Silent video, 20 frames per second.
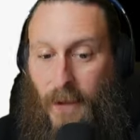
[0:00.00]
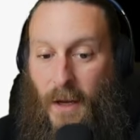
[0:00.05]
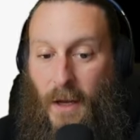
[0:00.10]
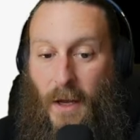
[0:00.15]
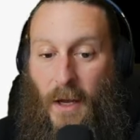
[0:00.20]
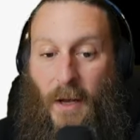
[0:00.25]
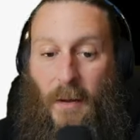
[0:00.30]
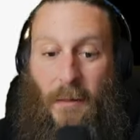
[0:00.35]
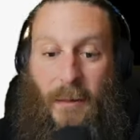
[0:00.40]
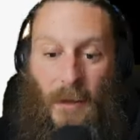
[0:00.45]

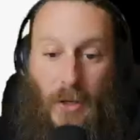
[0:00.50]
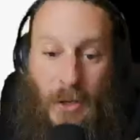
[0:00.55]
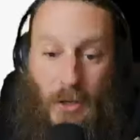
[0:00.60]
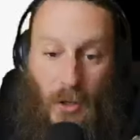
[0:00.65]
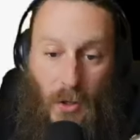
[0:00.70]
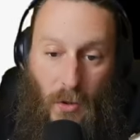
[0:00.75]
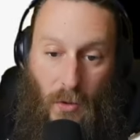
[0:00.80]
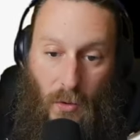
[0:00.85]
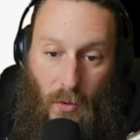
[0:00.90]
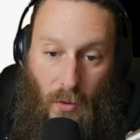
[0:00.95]
"But
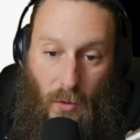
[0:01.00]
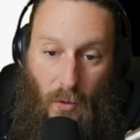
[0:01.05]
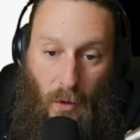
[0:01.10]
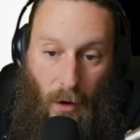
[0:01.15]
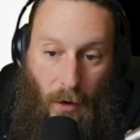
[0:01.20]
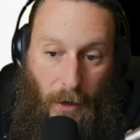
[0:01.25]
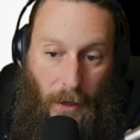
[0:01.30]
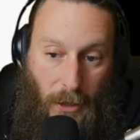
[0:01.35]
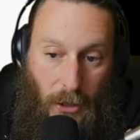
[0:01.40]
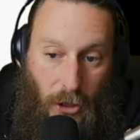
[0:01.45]
you
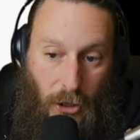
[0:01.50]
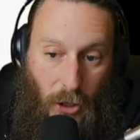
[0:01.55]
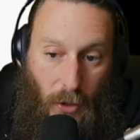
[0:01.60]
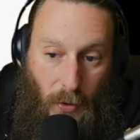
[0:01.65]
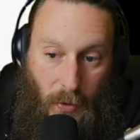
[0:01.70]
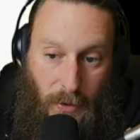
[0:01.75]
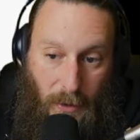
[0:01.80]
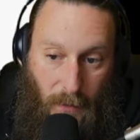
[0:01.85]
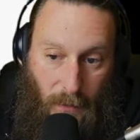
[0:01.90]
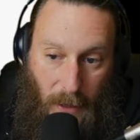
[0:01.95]
are a
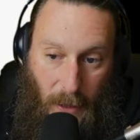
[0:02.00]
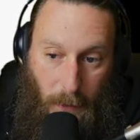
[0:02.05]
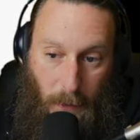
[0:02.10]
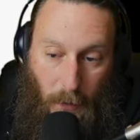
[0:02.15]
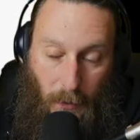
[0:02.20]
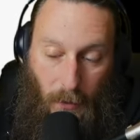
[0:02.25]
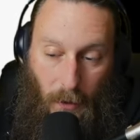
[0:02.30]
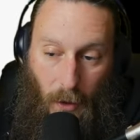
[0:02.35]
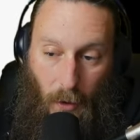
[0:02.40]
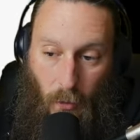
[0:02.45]
chosen
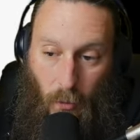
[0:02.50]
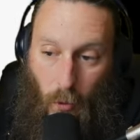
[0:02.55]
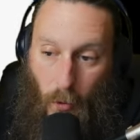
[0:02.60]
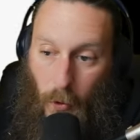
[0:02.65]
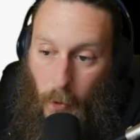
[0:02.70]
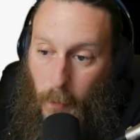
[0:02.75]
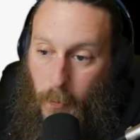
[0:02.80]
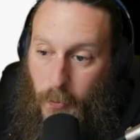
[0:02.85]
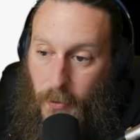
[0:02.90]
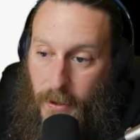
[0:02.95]
people, a royal
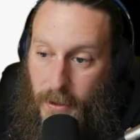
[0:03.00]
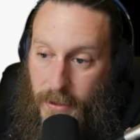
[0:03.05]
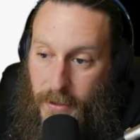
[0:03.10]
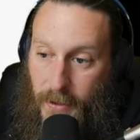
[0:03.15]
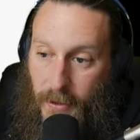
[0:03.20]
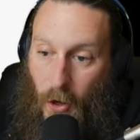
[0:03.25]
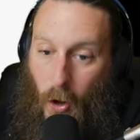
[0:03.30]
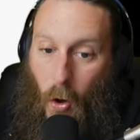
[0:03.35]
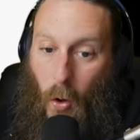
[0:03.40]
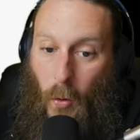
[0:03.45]
priesthood,
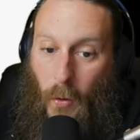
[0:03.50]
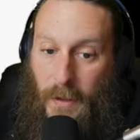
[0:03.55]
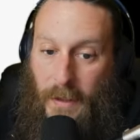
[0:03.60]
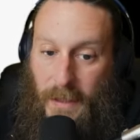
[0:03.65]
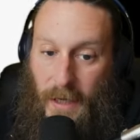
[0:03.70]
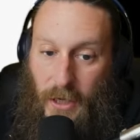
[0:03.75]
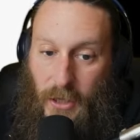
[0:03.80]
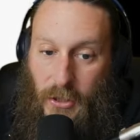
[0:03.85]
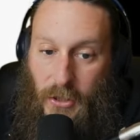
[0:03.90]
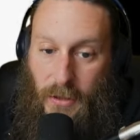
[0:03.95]
a holy
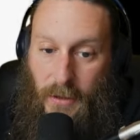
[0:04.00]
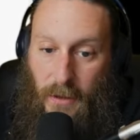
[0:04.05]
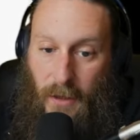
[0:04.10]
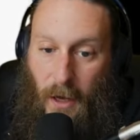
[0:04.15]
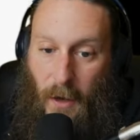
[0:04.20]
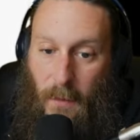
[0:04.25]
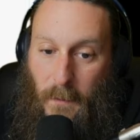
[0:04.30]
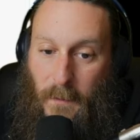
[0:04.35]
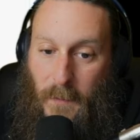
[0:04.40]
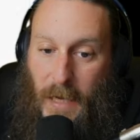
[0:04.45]
nation,
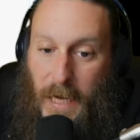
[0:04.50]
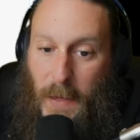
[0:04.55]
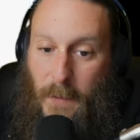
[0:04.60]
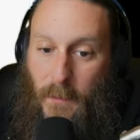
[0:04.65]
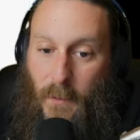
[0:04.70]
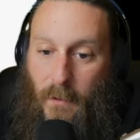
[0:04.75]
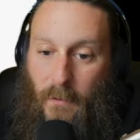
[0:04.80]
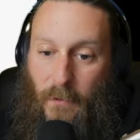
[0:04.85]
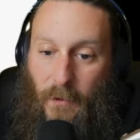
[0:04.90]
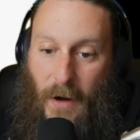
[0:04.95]
a
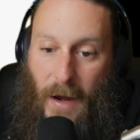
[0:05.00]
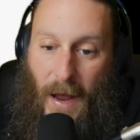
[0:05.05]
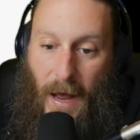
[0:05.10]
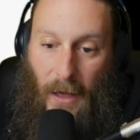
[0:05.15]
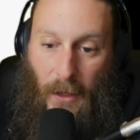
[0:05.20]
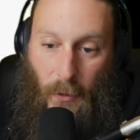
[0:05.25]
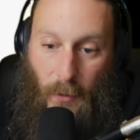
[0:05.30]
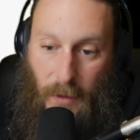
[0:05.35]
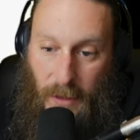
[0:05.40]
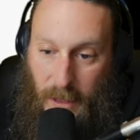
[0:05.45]
people for
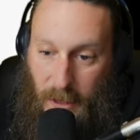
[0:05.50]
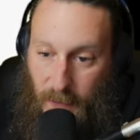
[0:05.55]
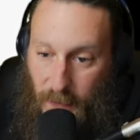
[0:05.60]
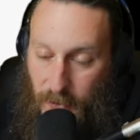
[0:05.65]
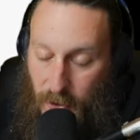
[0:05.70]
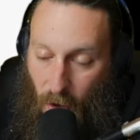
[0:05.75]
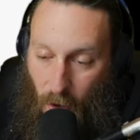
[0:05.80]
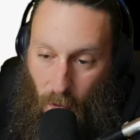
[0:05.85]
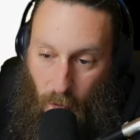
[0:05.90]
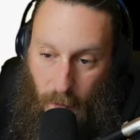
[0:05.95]
Elohim's
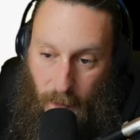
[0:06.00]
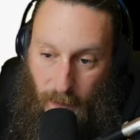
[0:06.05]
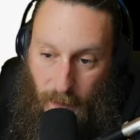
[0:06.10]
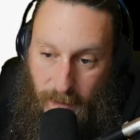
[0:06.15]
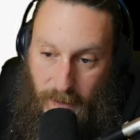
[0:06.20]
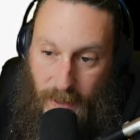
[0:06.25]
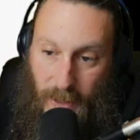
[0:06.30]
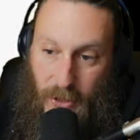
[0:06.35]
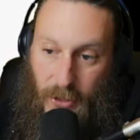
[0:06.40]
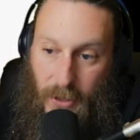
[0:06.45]
own
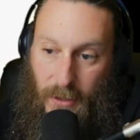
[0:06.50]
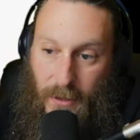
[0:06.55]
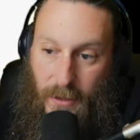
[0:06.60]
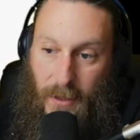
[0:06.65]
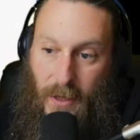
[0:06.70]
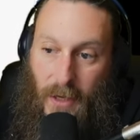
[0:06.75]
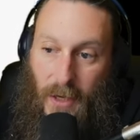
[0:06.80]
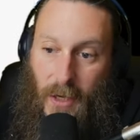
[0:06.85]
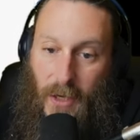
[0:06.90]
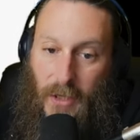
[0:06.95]
possession,
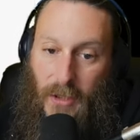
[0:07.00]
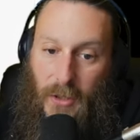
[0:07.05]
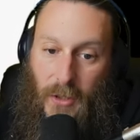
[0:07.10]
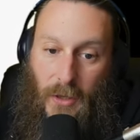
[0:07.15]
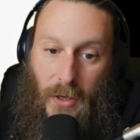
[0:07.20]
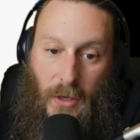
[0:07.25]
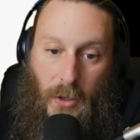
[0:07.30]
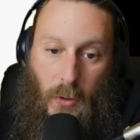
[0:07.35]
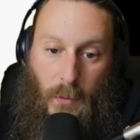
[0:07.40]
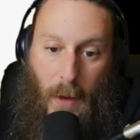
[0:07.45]
so that
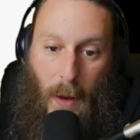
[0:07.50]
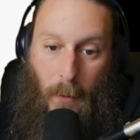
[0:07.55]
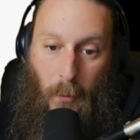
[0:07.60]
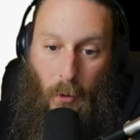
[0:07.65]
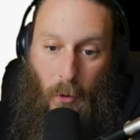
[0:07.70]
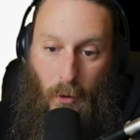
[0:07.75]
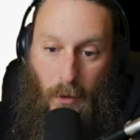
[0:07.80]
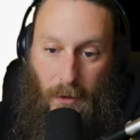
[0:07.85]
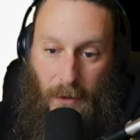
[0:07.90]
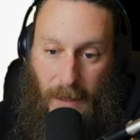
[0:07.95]
you may
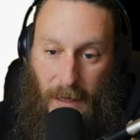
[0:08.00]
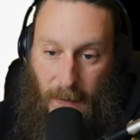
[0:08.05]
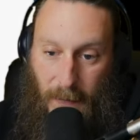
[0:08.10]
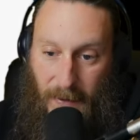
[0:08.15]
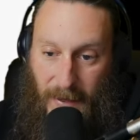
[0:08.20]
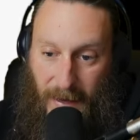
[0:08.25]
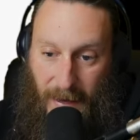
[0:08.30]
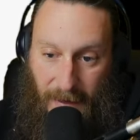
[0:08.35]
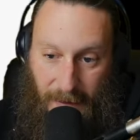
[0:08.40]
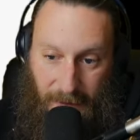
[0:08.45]
proclaim the
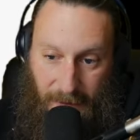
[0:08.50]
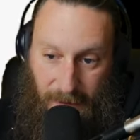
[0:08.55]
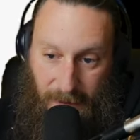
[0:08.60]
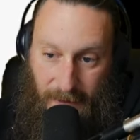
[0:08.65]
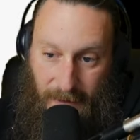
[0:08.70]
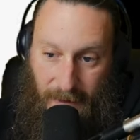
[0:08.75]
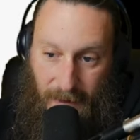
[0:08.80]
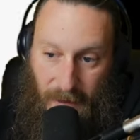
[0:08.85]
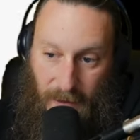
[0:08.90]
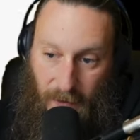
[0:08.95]

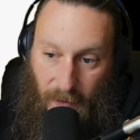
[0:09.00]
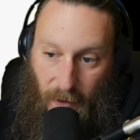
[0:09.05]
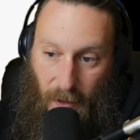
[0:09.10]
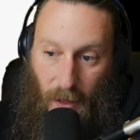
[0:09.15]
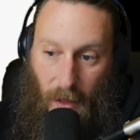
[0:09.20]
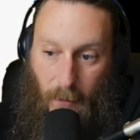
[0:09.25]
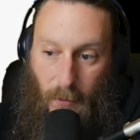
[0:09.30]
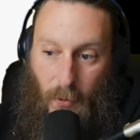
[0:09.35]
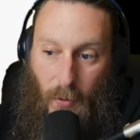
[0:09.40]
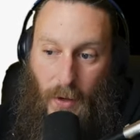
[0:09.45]
excellencies of
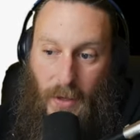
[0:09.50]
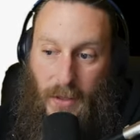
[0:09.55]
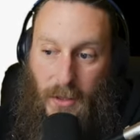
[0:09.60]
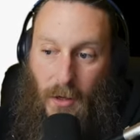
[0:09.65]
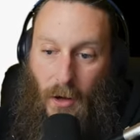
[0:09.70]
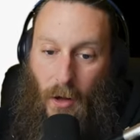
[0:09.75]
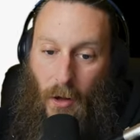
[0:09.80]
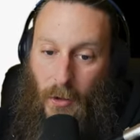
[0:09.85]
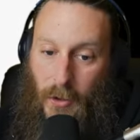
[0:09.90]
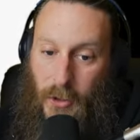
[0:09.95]
him who has
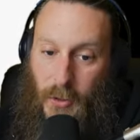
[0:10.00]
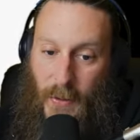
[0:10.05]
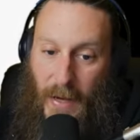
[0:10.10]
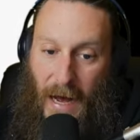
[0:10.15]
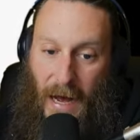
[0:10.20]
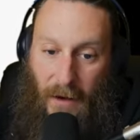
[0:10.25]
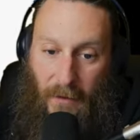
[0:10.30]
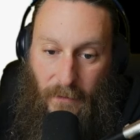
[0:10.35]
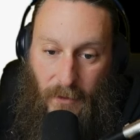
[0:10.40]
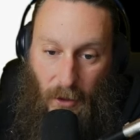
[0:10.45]
called you
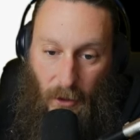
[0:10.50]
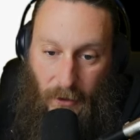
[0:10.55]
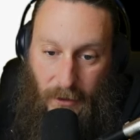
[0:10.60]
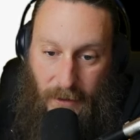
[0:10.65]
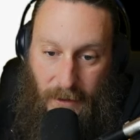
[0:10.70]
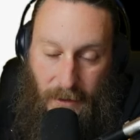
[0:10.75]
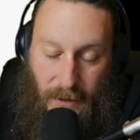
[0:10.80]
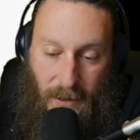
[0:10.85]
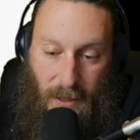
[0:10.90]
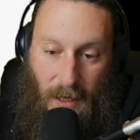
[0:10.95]
out of
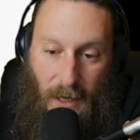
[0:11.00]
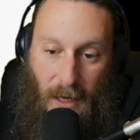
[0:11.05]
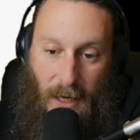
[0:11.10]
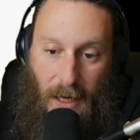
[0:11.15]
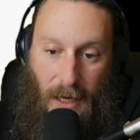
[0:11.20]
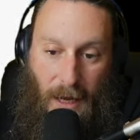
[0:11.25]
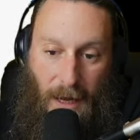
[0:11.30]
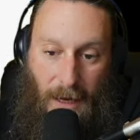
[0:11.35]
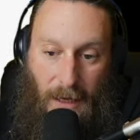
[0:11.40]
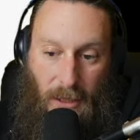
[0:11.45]
darkness
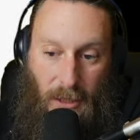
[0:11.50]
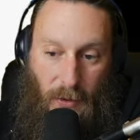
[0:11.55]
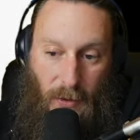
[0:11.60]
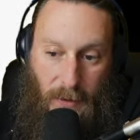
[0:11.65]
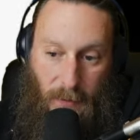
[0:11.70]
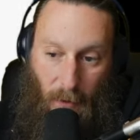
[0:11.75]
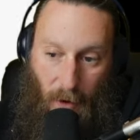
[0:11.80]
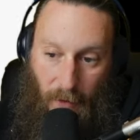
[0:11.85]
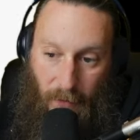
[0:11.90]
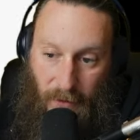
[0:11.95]
into his
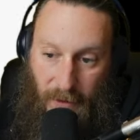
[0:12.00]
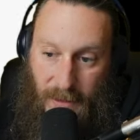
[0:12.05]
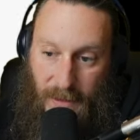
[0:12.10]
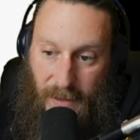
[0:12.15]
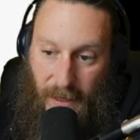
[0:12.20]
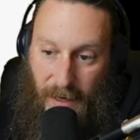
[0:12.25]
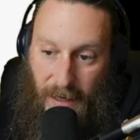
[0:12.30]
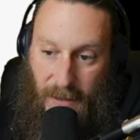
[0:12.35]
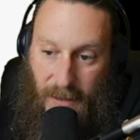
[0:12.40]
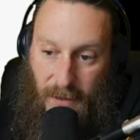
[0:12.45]
marvelous
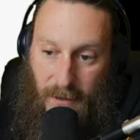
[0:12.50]
light.